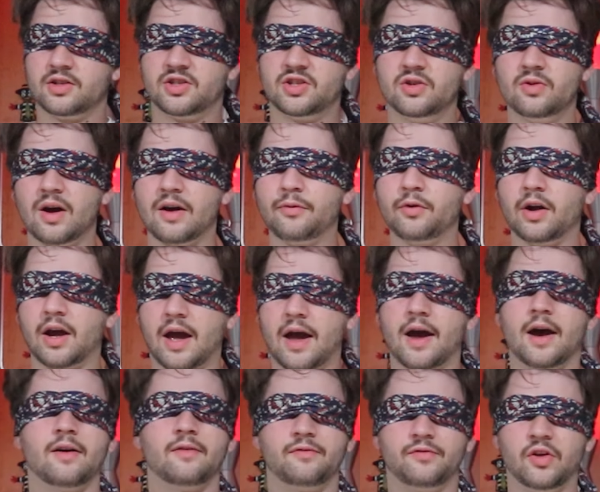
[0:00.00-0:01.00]
Do you ever
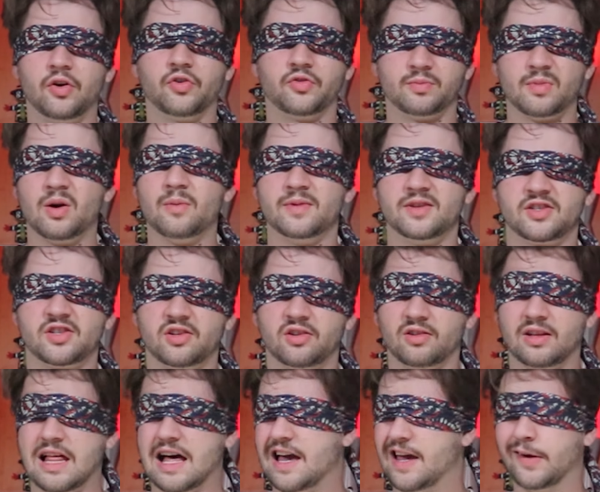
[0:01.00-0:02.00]
have those moments
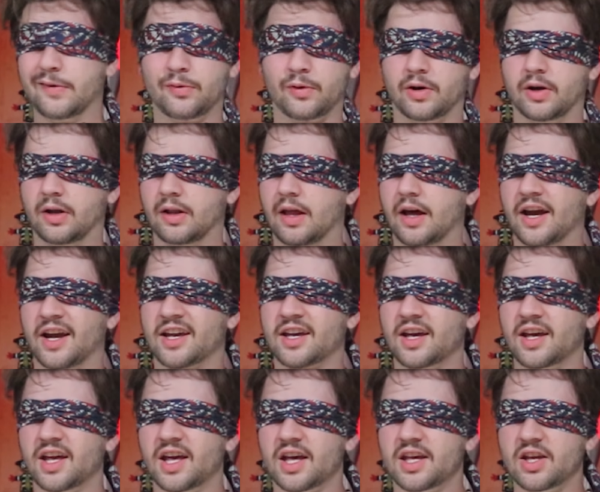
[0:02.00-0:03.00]
in your life where, like,